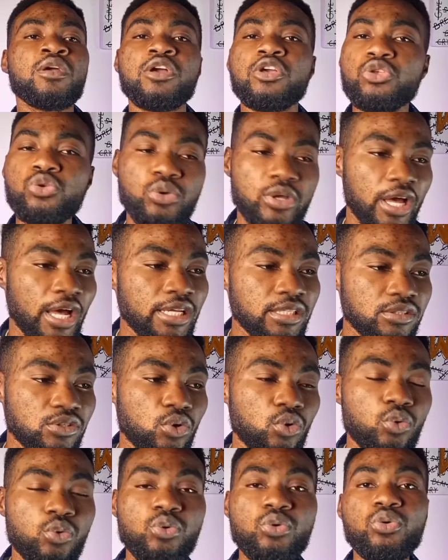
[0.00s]
You can't
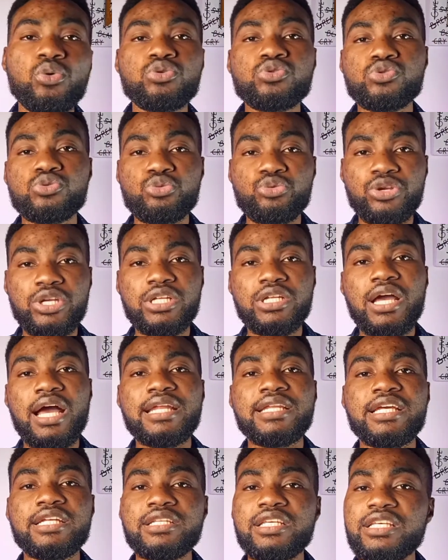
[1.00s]
go to read and
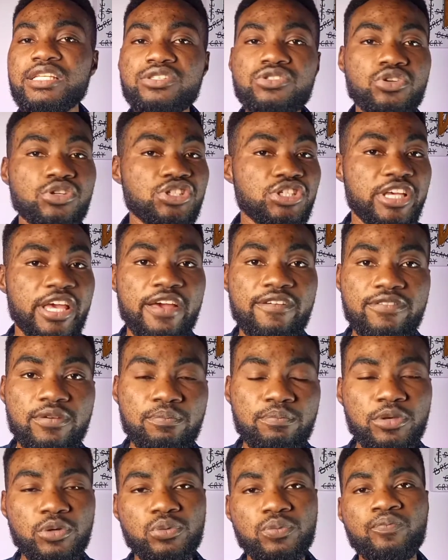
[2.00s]
then eat such a heavy
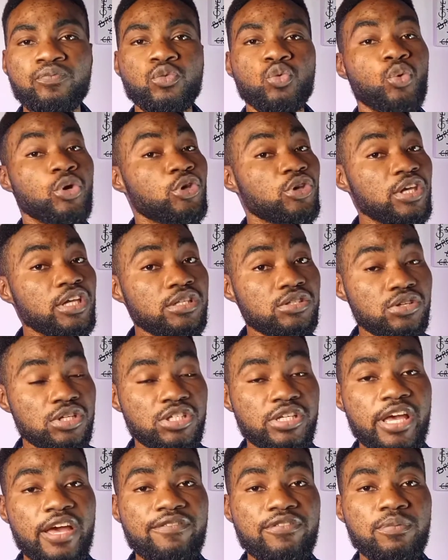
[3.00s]
meal. When you eat such a
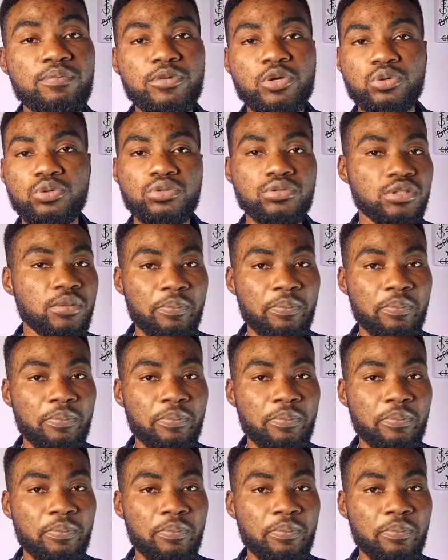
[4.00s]
heavy meal, the